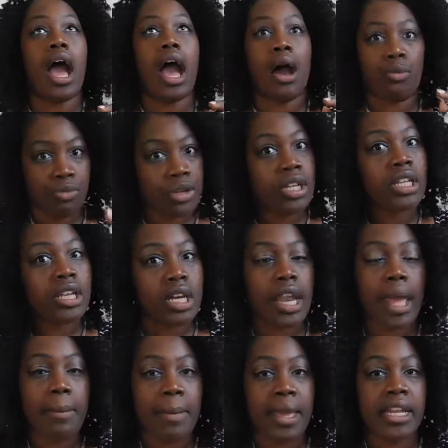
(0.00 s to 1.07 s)
I'm really good
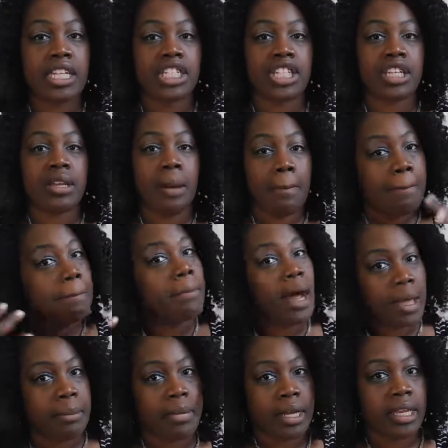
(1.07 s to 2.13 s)
at managing
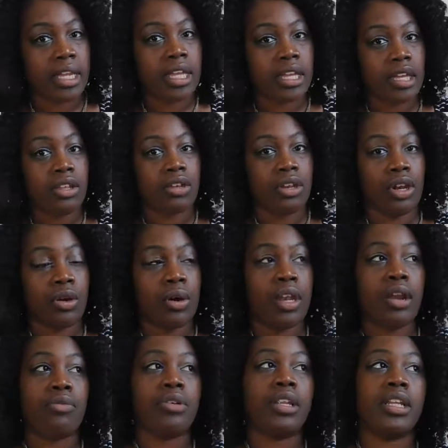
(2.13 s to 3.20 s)
my money, you know, and
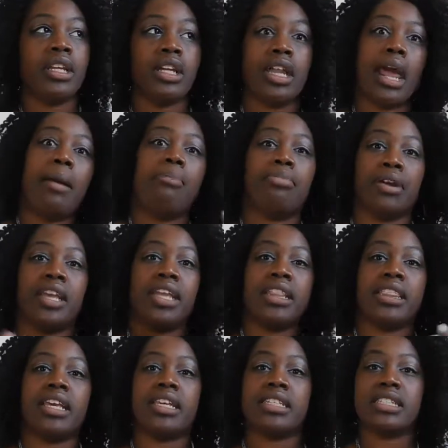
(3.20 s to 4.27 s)
I'm really good at breaking
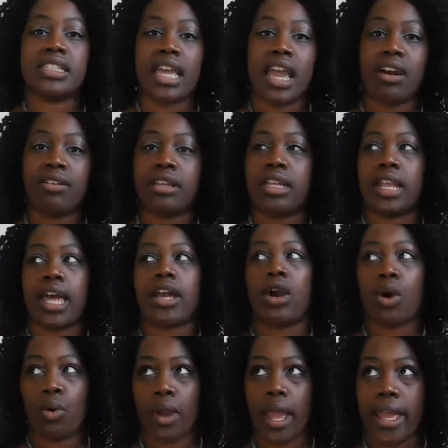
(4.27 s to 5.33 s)
things down and like,
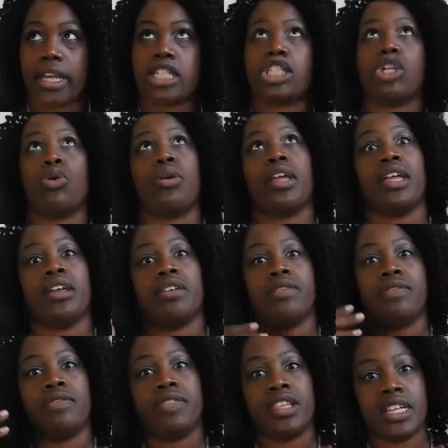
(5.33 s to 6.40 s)
okay, so if
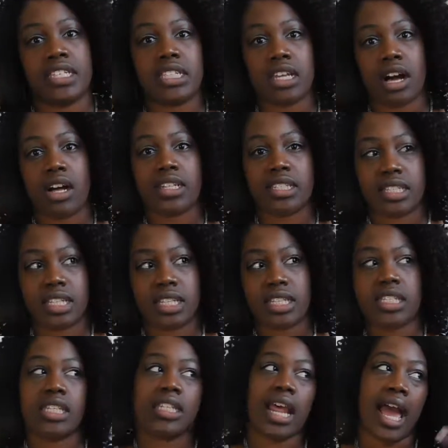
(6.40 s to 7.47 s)
this costs this
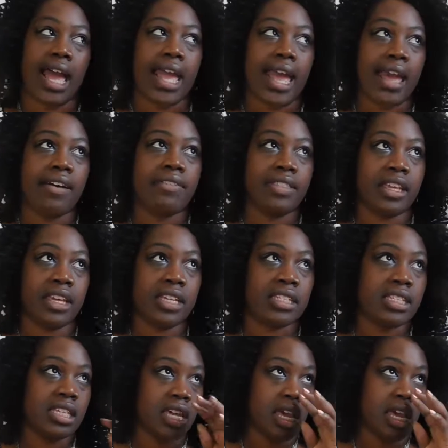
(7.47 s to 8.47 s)
and I have this,